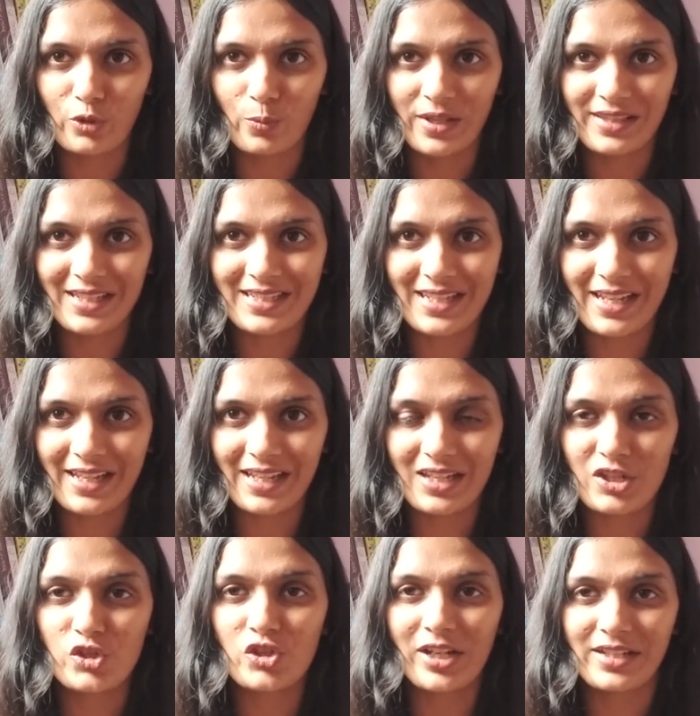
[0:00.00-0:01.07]
when they take
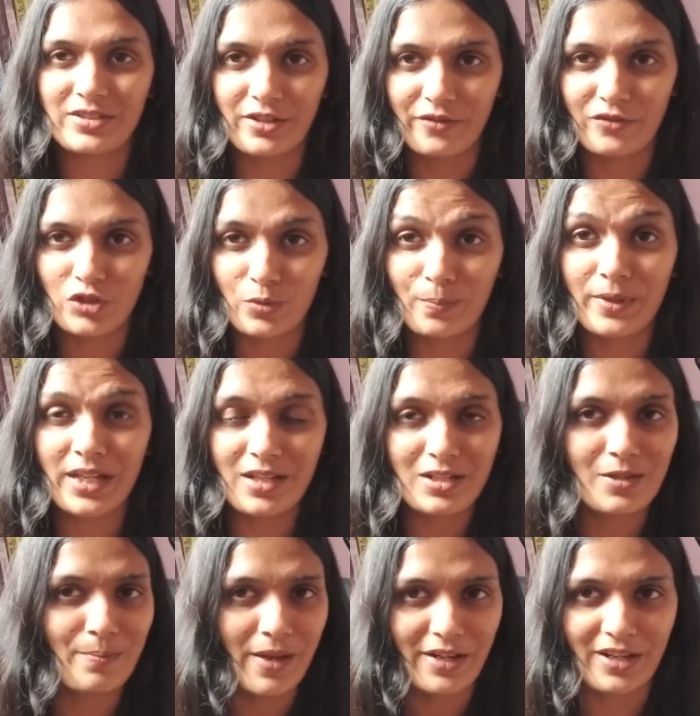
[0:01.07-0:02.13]
initiative to be
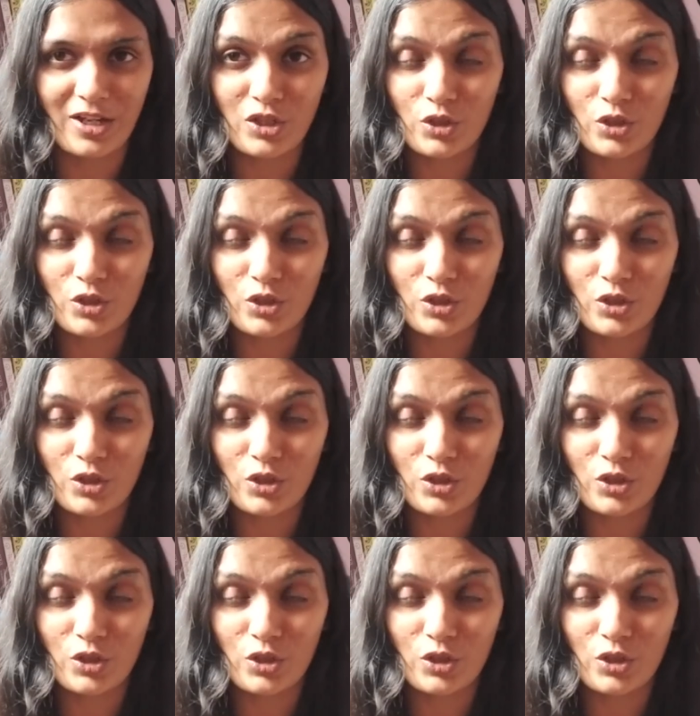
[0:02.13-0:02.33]
independent